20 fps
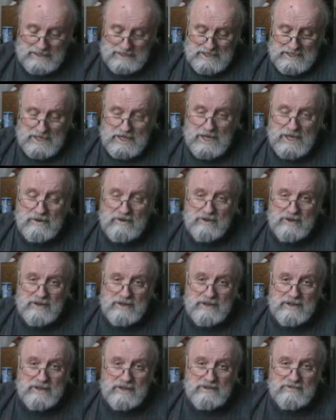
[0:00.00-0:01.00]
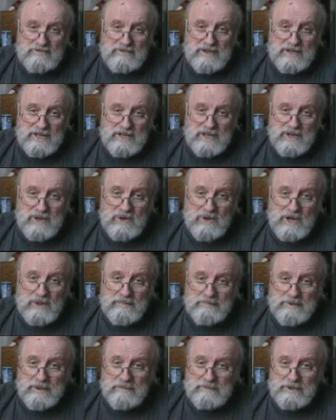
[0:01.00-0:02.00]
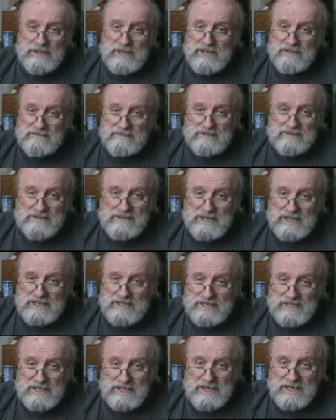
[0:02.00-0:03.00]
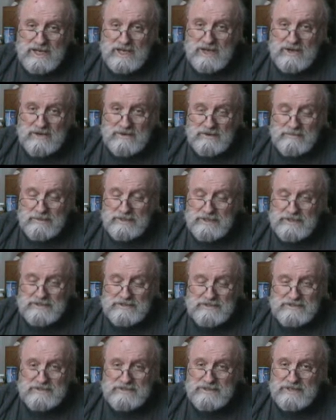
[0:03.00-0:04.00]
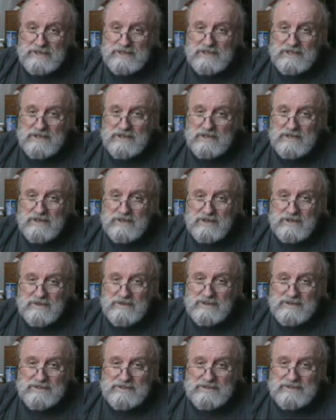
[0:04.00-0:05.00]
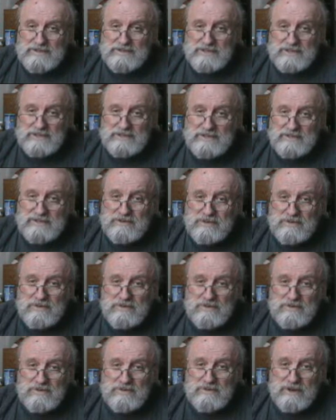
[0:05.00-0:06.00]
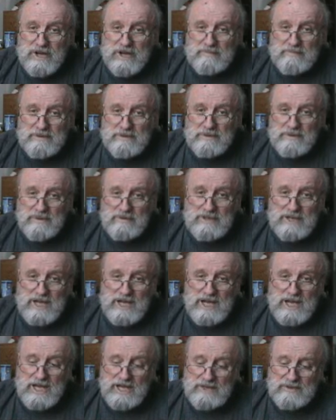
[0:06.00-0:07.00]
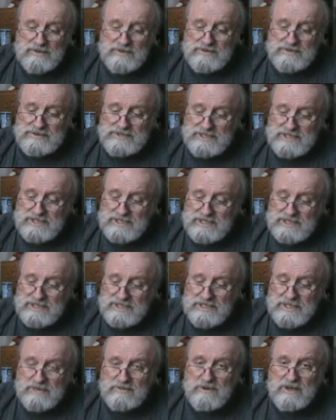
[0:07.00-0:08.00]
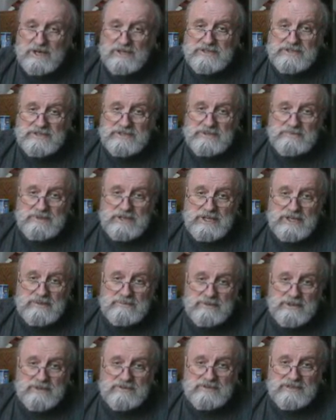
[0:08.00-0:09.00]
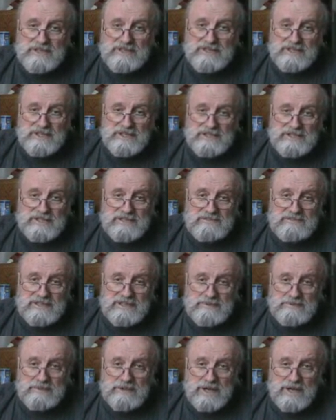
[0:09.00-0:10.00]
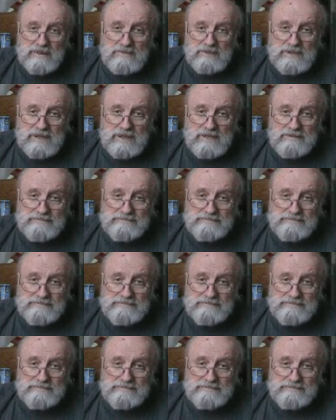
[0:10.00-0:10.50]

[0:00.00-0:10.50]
Now, in another video, I probably gave this idea out, but this is, this is just an old, crappy old guy who's watched too many movies on TV, probably.